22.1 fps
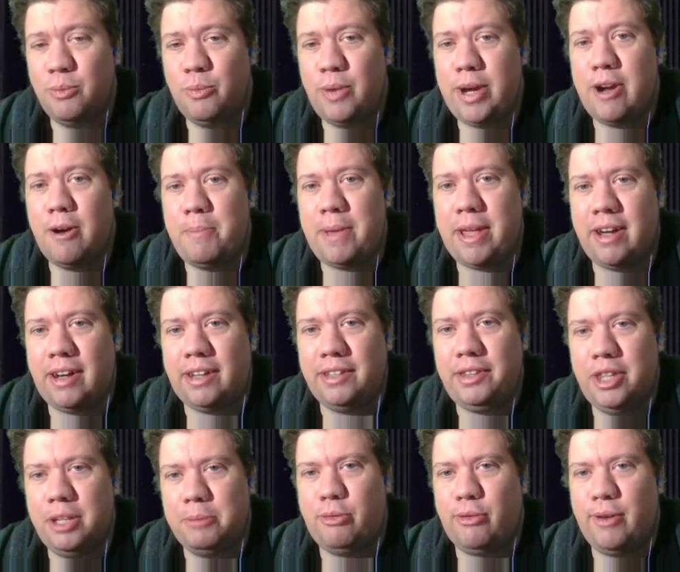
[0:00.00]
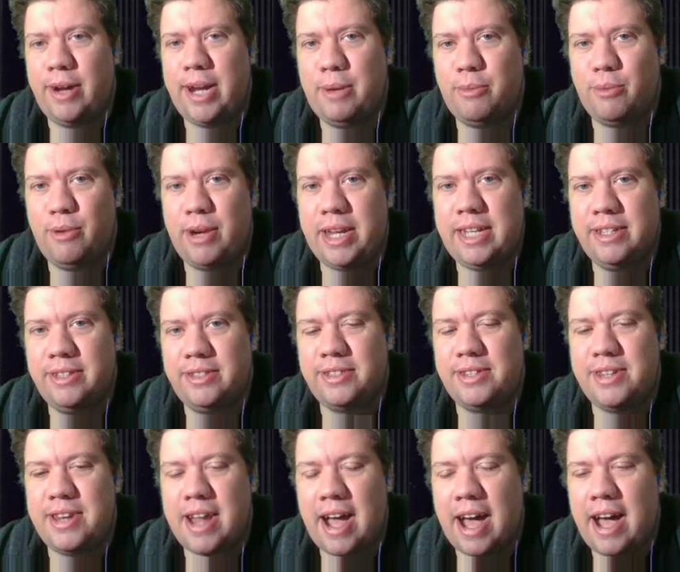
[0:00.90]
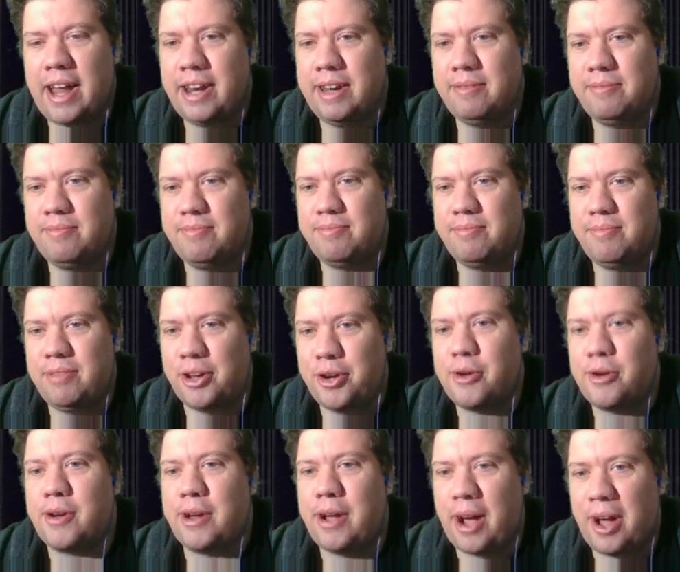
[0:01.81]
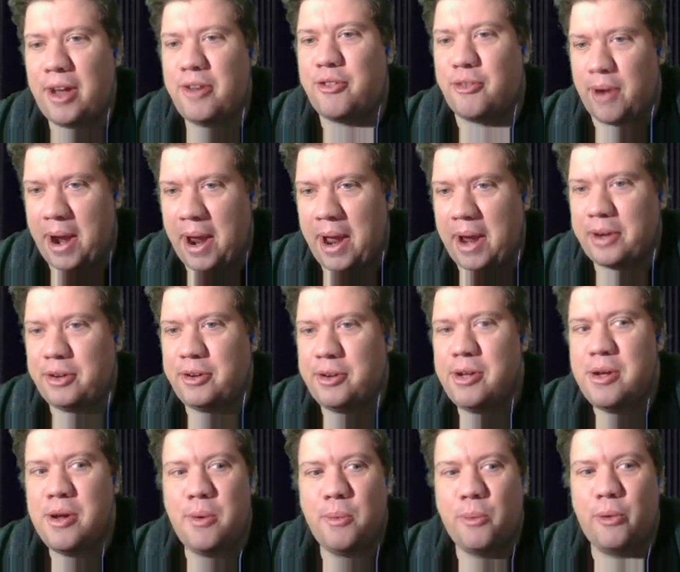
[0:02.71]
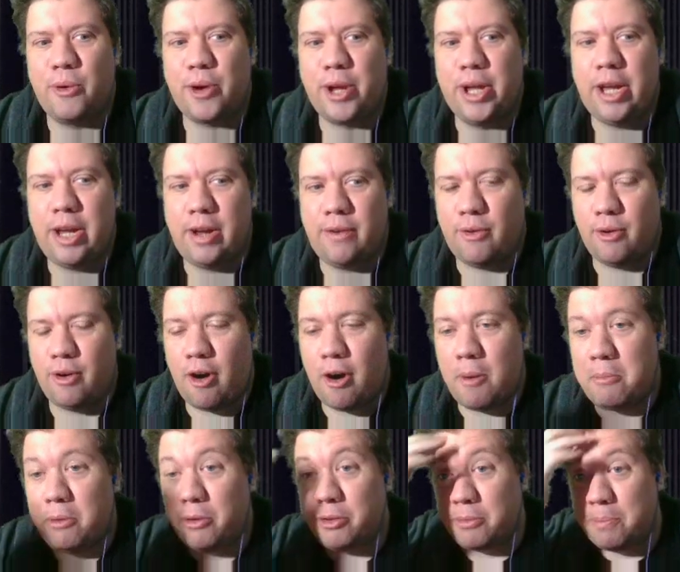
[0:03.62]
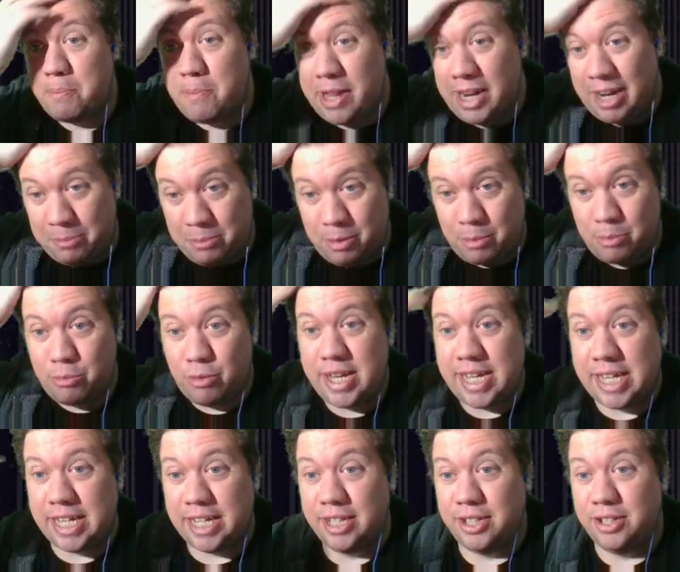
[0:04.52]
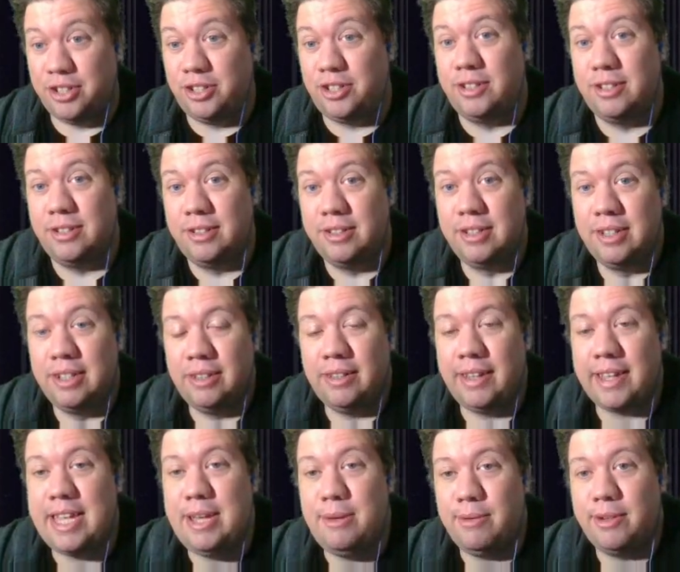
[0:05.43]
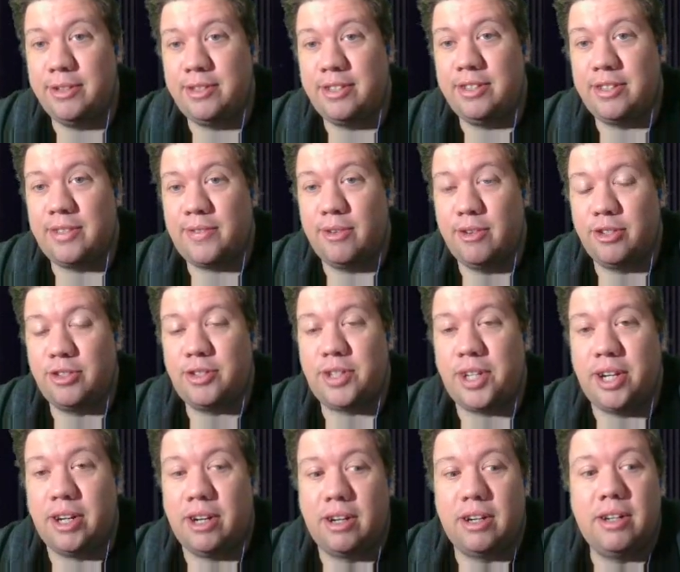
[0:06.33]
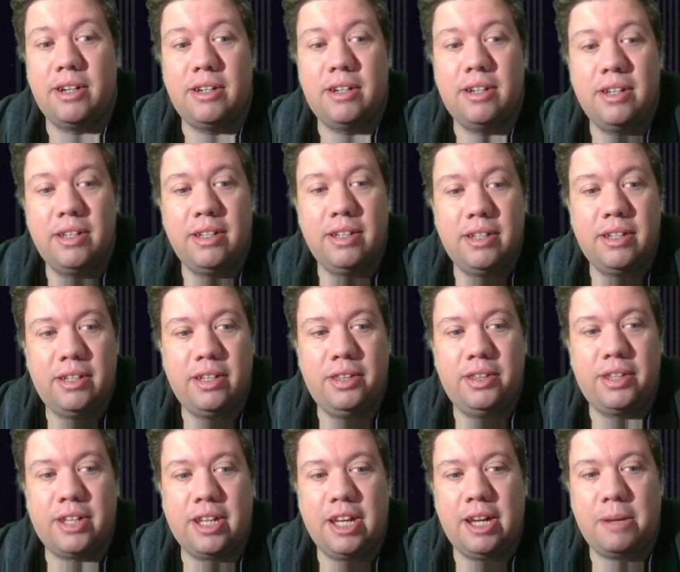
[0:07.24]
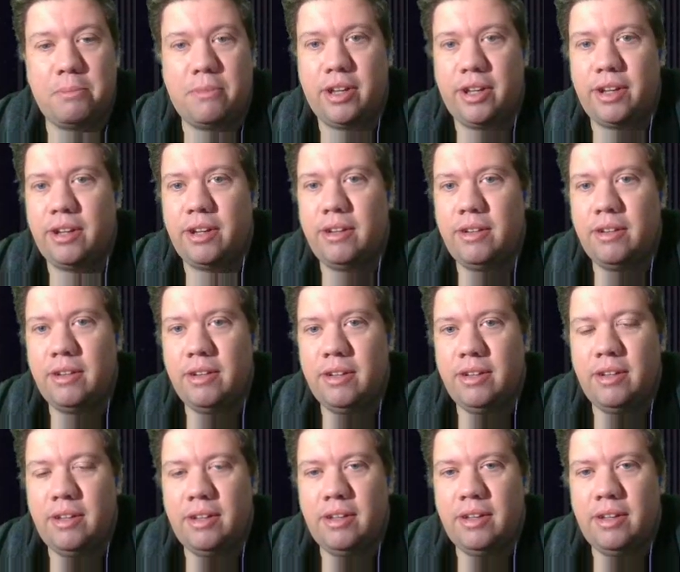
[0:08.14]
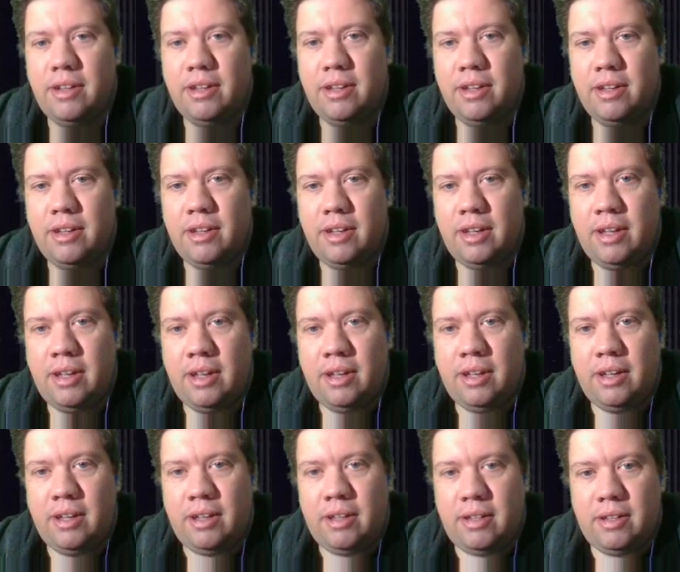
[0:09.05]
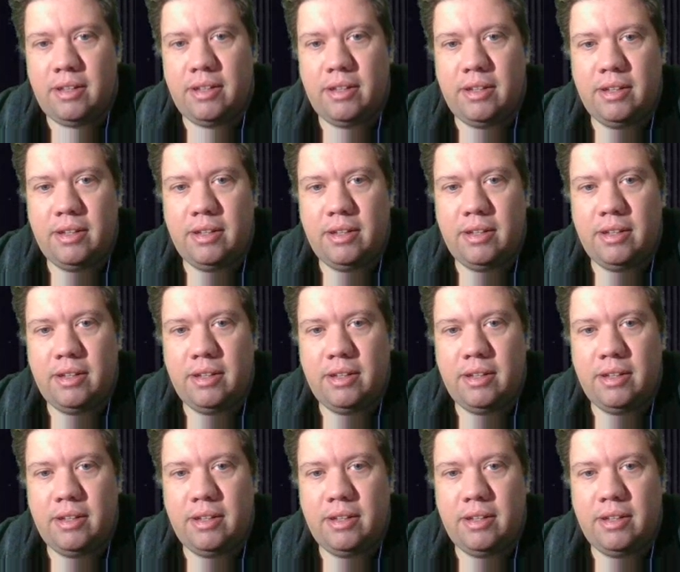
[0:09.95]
We are beyond the point where he is not under contract, working for almost minimum wage, like he was his first year in the company. Brad Siegel.